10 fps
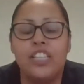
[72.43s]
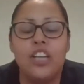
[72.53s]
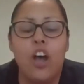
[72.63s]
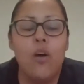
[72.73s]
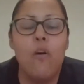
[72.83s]

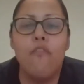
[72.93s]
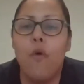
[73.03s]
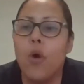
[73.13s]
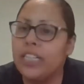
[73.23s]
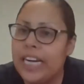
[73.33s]
So
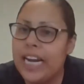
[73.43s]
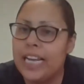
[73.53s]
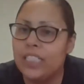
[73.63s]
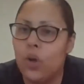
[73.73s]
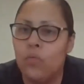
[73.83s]
for
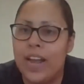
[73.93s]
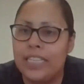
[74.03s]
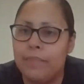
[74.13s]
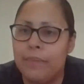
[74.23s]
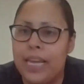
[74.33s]
today's
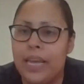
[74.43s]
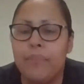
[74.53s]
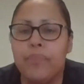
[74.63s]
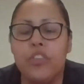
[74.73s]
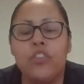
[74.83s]
recipe,
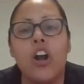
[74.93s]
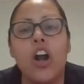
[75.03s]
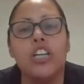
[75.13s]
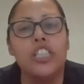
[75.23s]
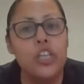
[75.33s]
there
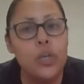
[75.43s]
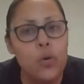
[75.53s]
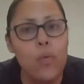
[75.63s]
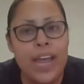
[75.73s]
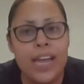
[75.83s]
are
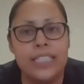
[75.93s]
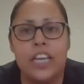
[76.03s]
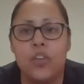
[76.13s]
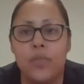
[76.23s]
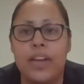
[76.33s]
two ways
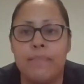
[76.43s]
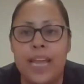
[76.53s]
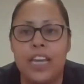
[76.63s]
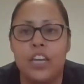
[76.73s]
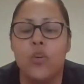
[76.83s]
that you can
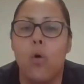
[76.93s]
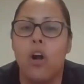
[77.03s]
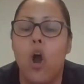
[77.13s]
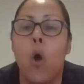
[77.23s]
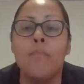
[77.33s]
make
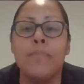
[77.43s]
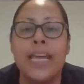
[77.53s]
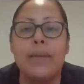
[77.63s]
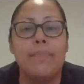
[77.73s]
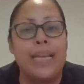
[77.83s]
your
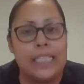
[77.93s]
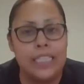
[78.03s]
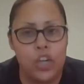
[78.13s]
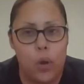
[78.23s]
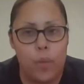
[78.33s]
homemade
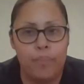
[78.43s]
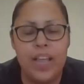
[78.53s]
pizza dough.